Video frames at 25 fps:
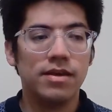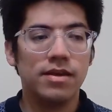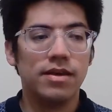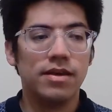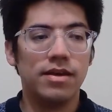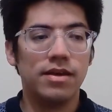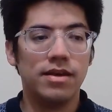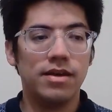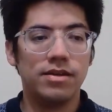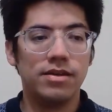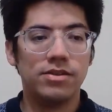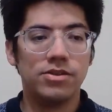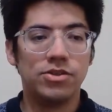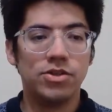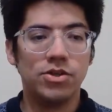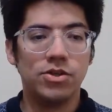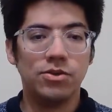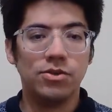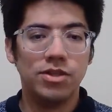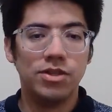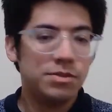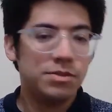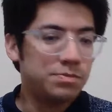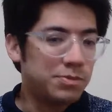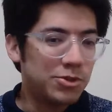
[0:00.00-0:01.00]
So
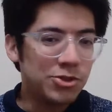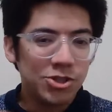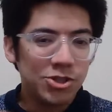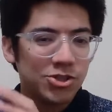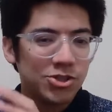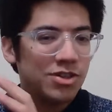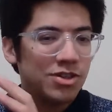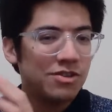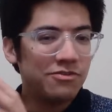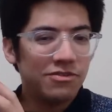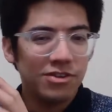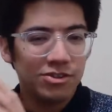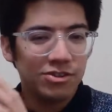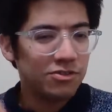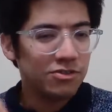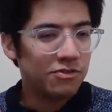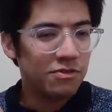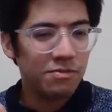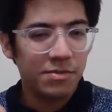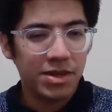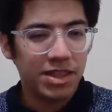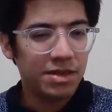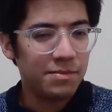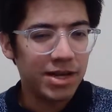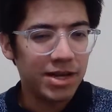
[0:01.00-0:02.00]
this position in philosophy of
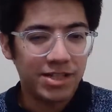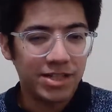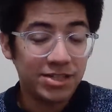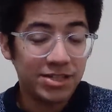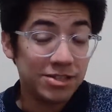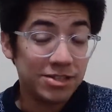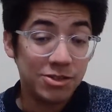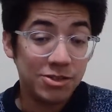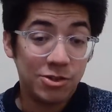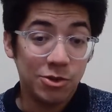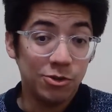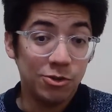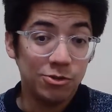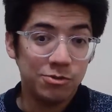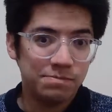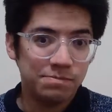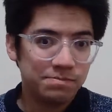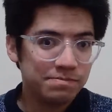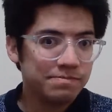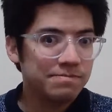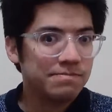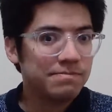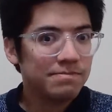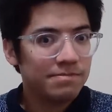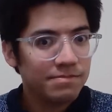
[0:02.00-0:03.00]
mathematics is called
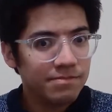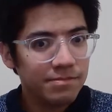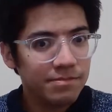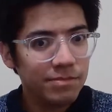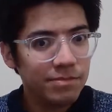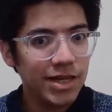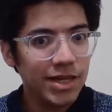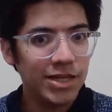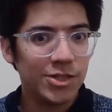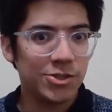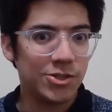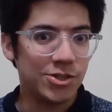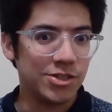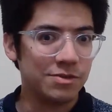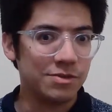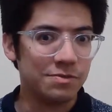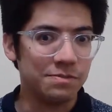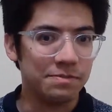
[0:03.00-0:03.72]
Platonism.